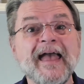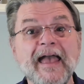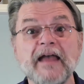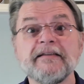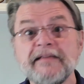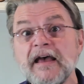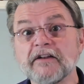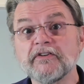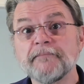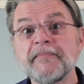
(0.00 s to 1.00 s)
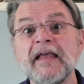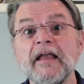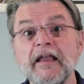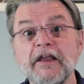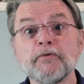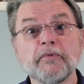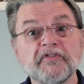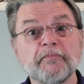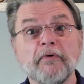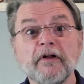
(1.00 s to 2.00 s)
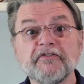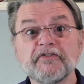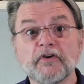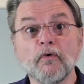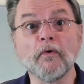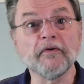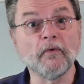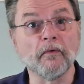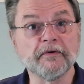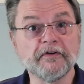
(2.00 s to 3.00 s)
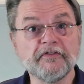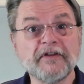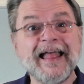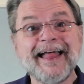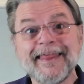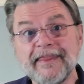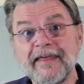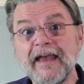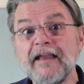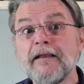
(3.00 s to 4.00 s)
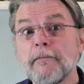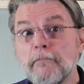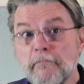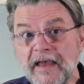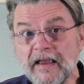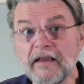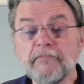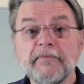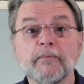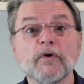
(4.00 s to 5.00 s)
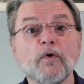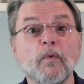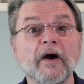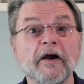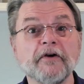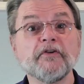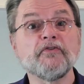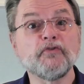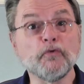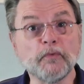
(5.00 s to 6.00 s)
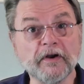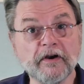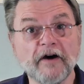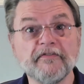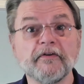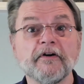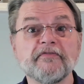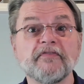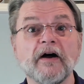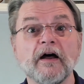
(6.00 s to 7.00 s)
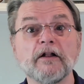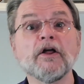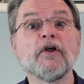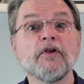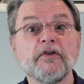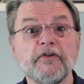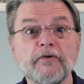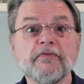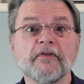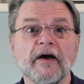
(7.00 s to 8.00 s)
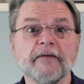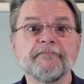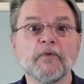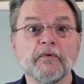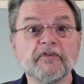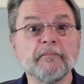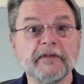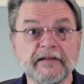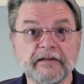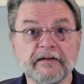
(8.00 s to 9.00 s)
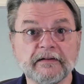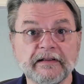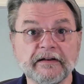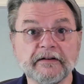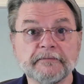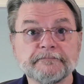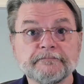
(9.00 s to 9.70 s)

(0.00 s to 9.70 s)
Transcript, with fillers: And yet, in response to court orders, they may be required to recover a file you thought was completely deleted.